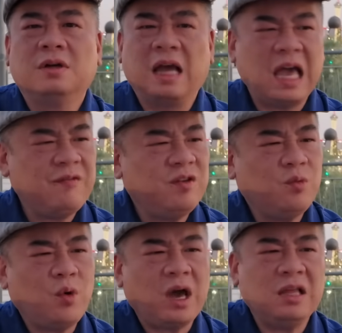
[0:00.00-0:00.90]

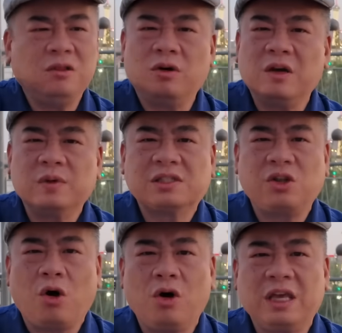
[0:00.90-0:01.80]
Everywhere I looked, it was
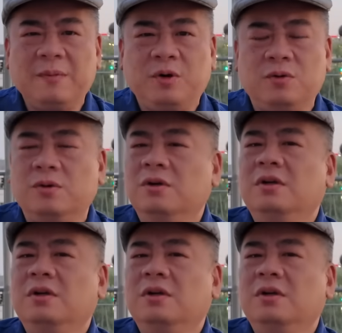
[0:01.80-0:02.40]
doggy poo.